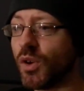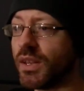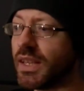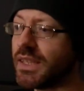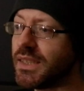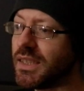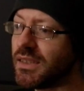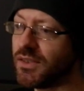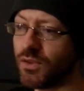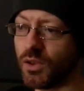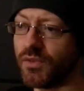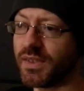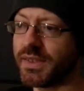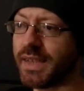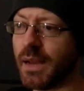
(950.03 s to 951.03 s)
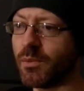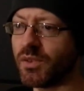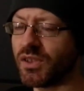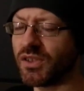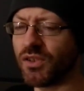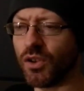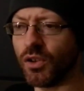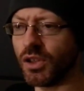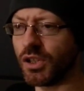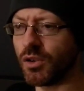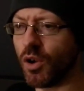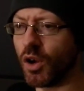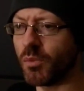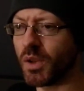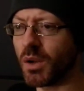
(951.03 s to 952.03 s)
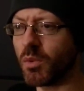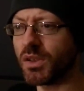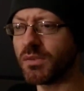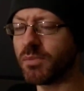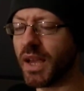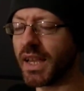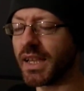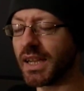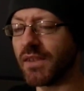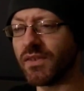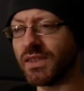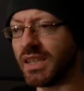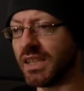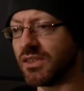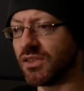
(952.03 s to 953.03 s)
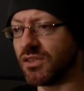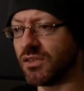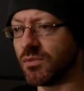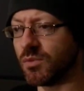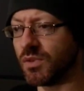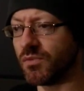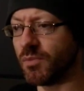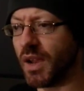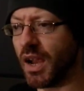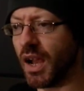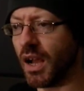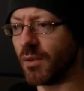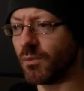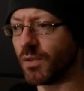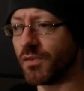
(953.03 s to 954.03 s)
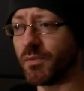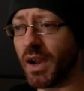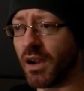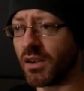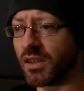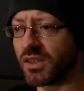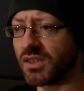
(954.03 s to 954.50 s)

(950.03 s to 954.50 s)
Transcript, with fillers: and they did sort of establish this earlier on, but I wasn't paying enough attention with um, with Mariner.